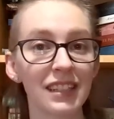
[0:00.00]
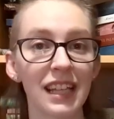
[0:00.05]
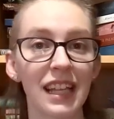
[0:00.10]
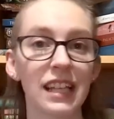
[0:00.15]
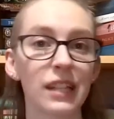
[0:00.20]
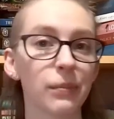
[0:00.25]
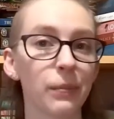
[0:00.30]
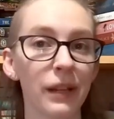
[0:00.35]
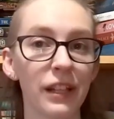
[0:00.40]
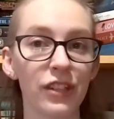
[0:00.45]

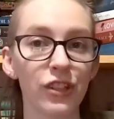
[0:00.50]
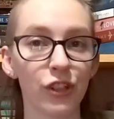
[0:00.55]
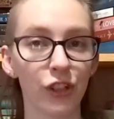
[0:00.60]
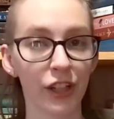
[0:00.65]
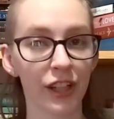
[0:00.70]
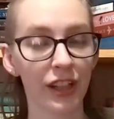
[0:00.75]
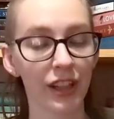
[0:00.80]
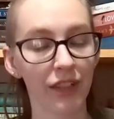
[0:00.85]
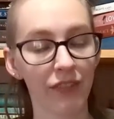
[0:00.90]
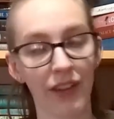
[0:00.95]
takes place
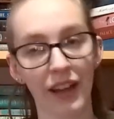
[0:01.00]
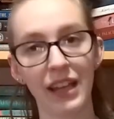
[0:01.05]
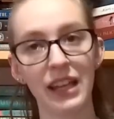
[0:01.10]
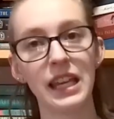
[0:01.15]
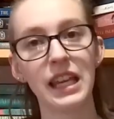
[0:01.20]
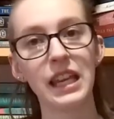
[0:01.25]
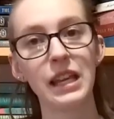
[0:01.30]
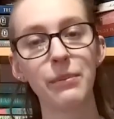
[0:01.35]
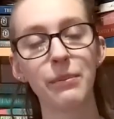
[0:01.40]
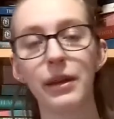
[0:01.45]
during the
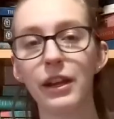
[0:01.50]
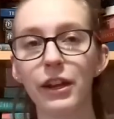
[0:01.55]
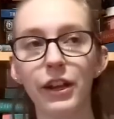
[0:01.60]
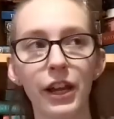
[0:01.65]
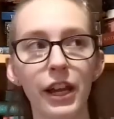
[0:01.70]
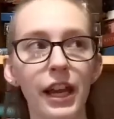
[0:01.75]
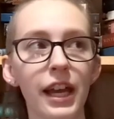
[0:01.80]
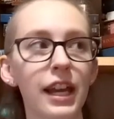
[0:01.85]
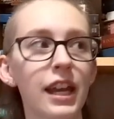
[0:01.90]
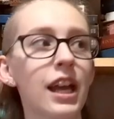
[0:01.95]
Viking
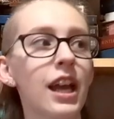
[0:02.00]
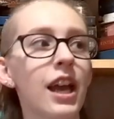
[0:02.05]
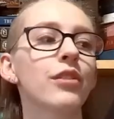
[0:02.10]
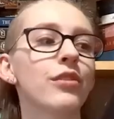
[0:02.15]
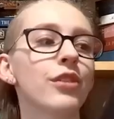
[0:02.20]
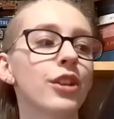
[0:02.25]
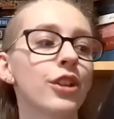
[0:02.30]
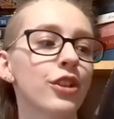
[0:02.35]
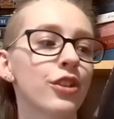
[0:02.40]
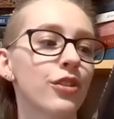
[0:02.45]
period,
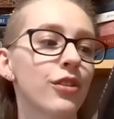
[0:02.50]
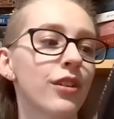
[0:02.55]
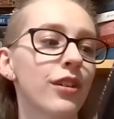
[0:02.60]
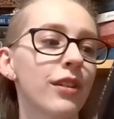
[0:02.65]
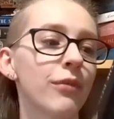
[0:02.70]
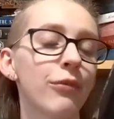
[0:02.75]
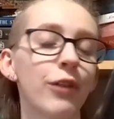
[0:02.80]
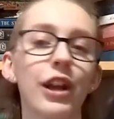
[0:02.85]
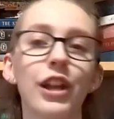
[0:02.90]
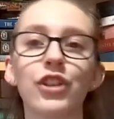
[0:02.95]

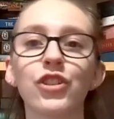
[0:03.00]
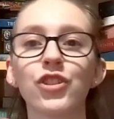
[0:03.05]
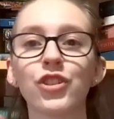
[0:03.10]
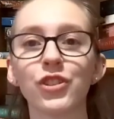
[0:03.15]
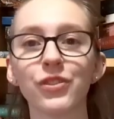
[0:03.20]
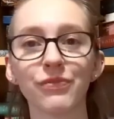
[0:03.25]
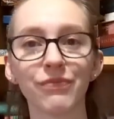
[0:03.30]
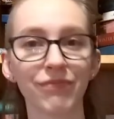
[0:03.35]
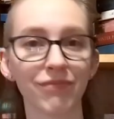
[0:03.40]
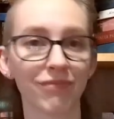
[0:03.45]
which